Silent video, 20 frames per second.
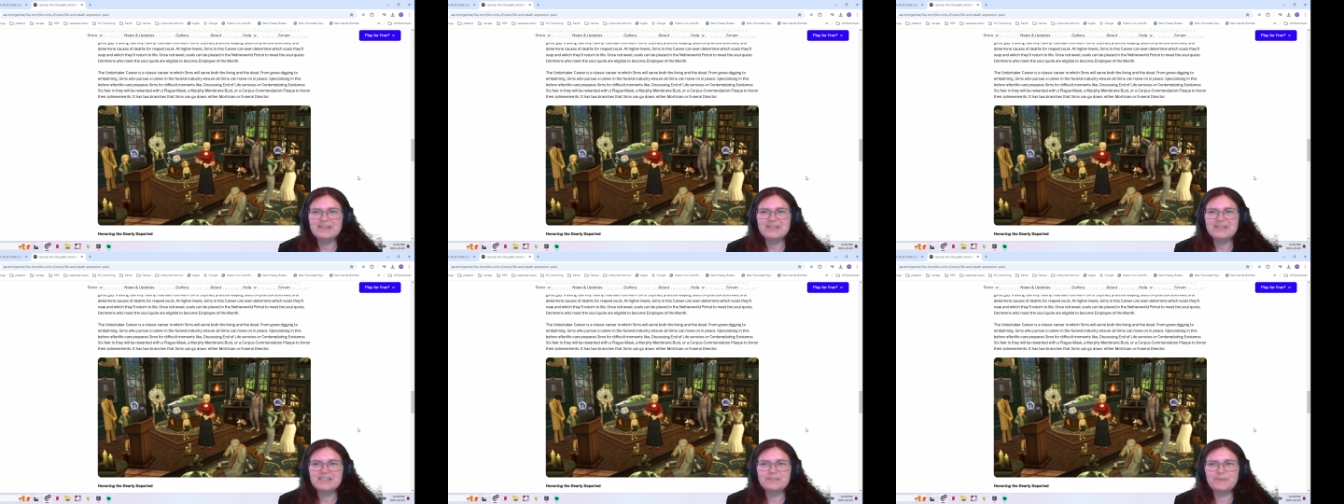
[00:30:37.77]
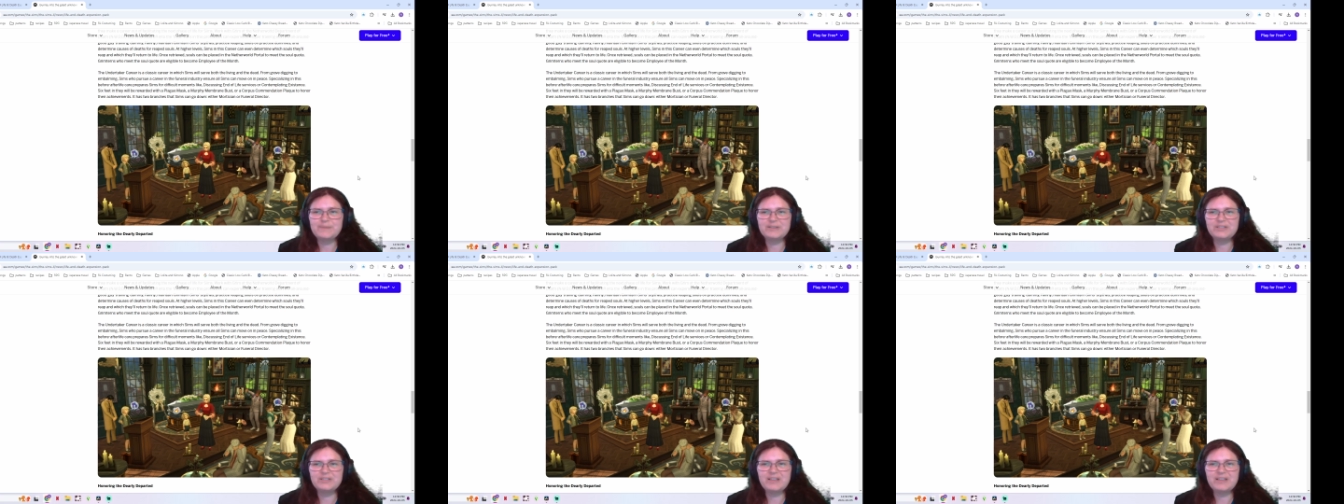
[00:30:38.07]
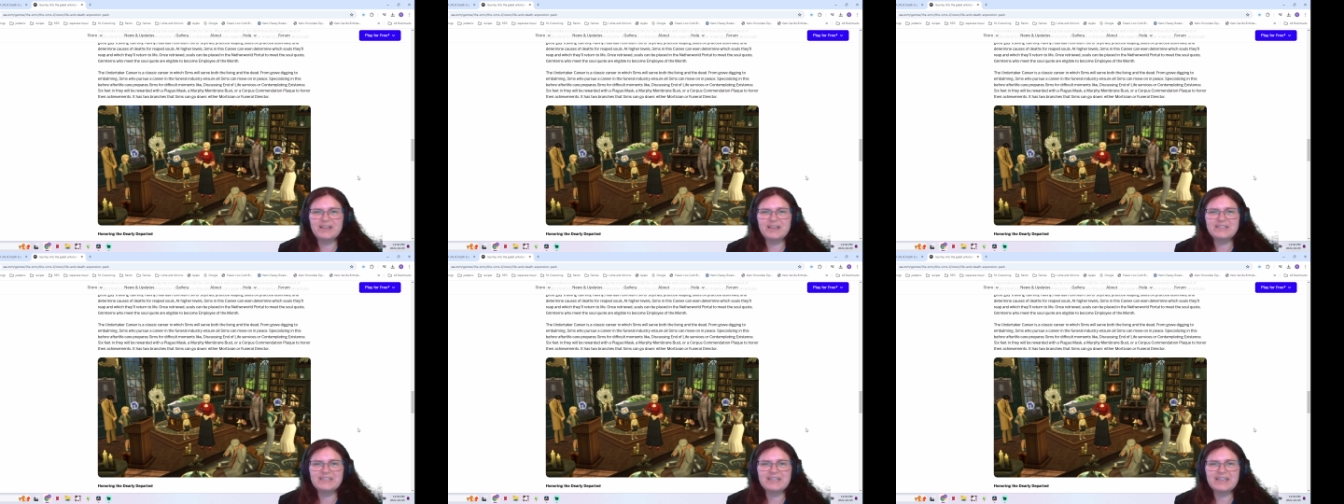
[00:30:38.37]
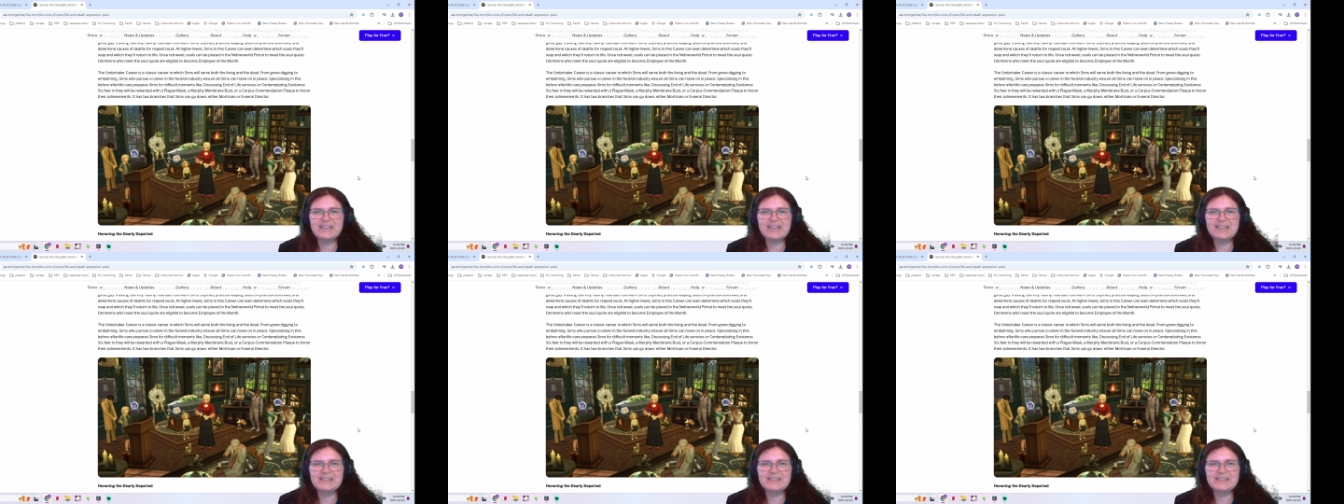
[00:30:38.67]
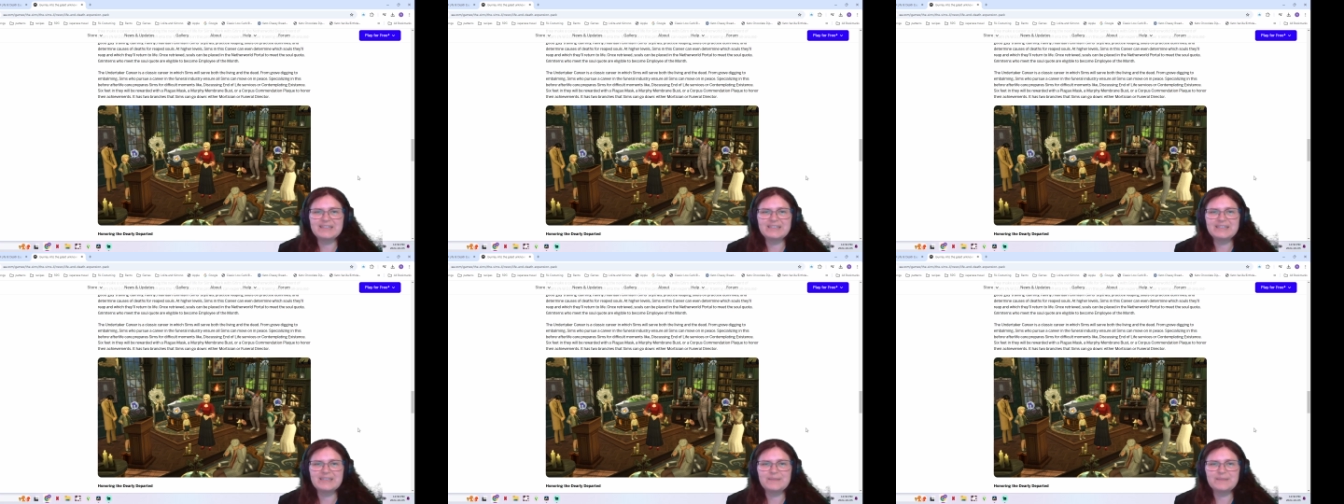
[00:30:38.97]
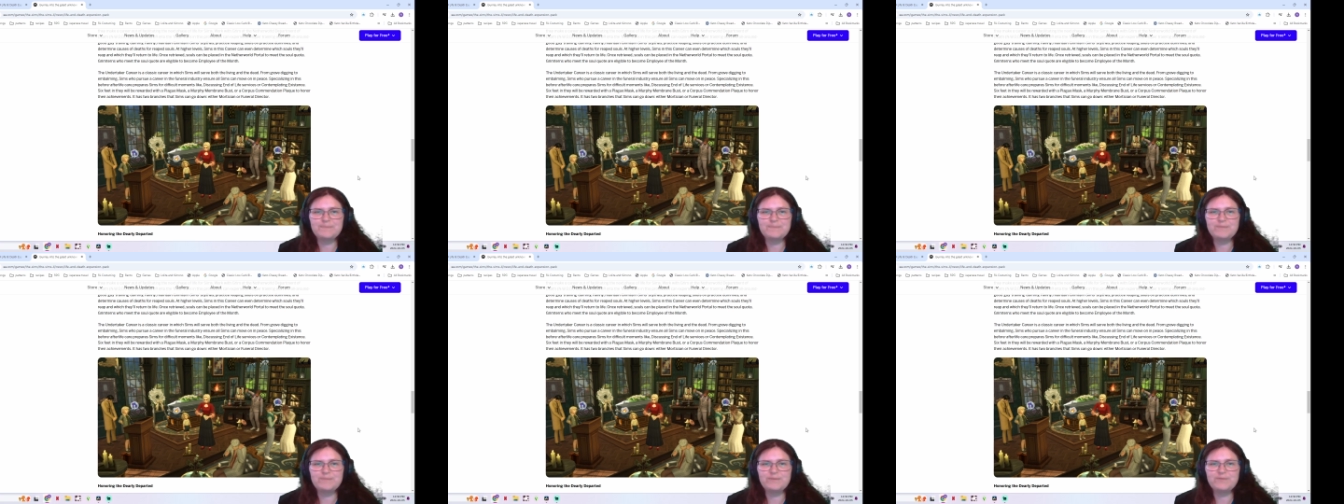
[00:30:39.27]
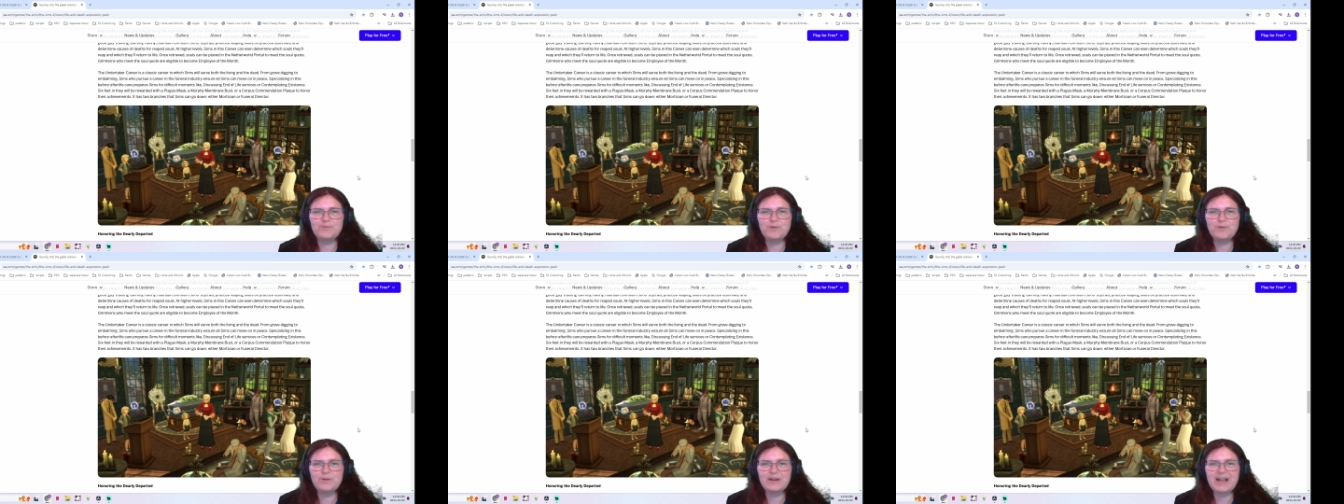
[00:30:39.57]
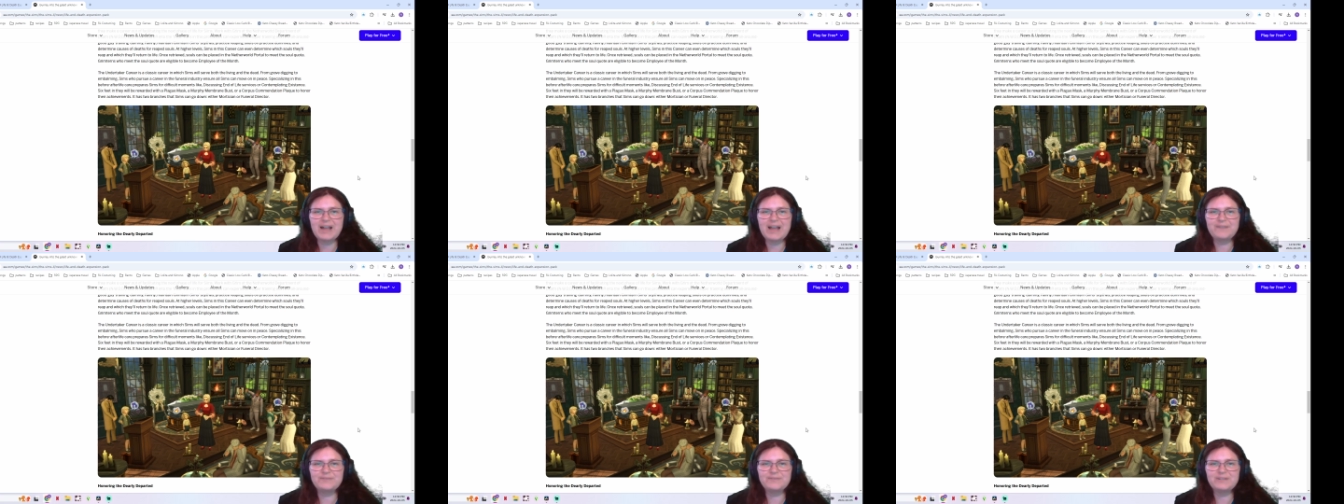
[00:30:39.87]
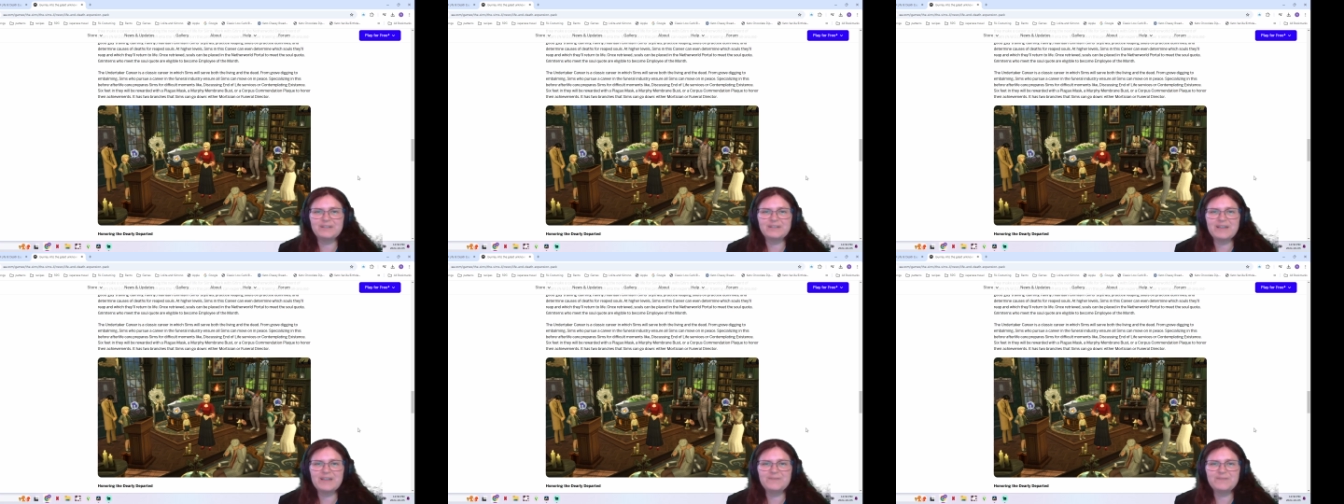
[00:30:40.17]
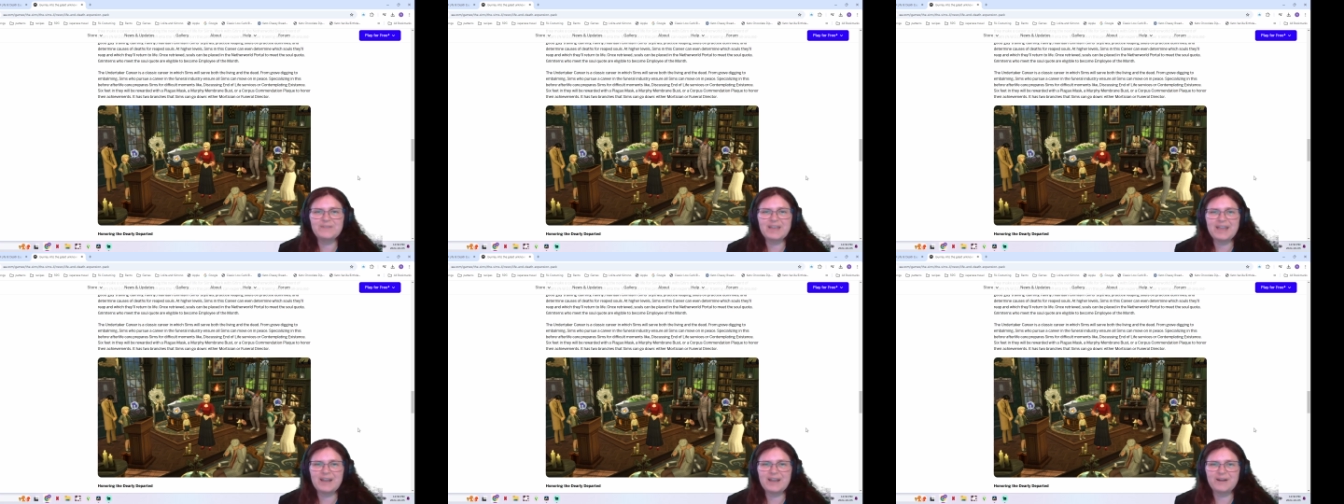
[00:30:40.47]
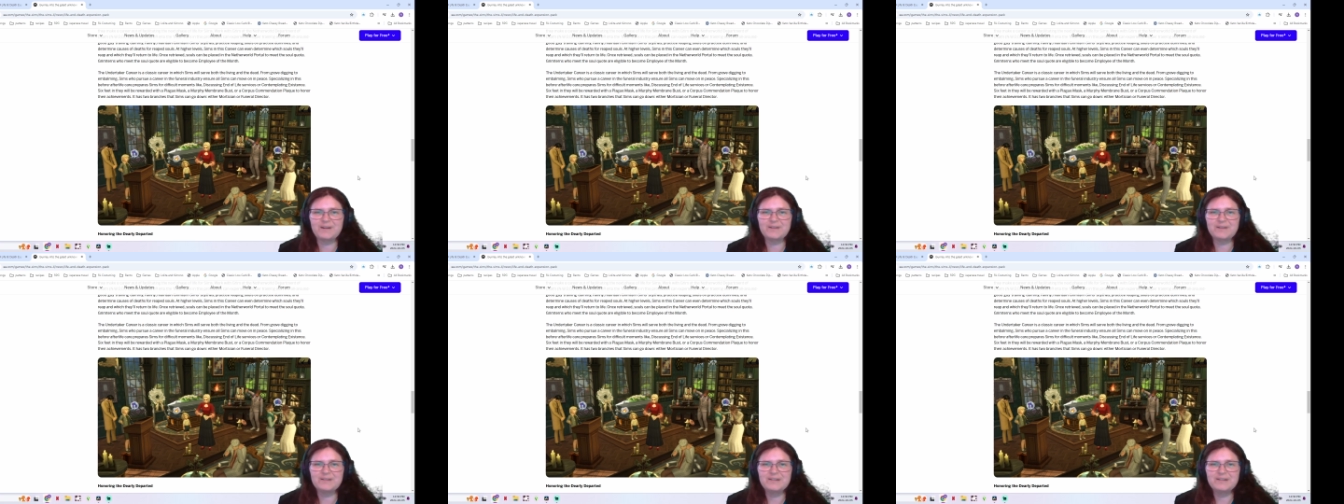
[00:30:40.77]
Specializing in this before afterlife care